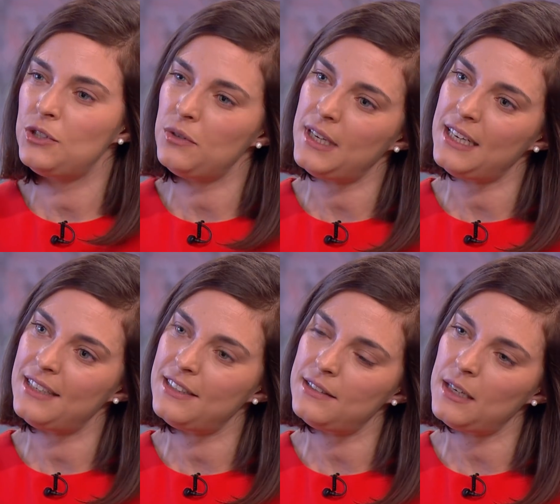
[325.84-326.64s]

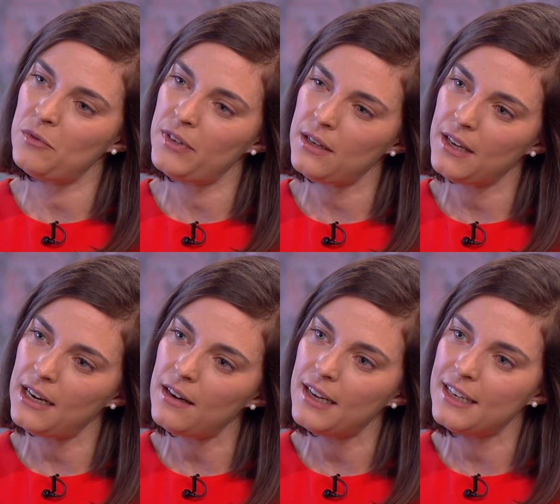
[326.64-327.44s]
doing the same thing
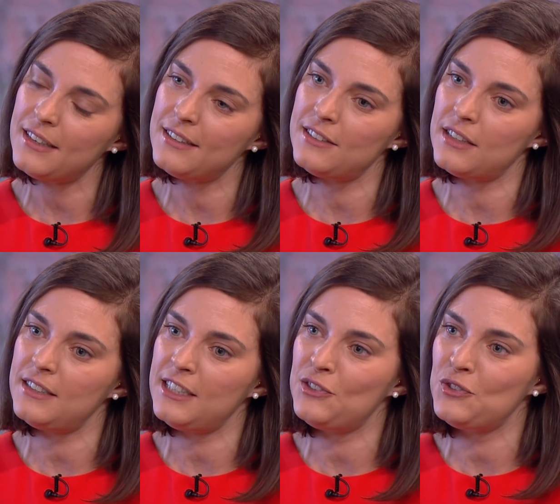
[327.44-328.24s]
again, like
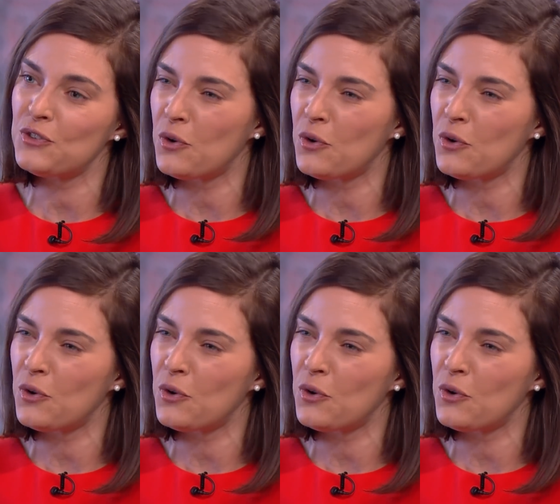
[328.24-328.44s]
starting to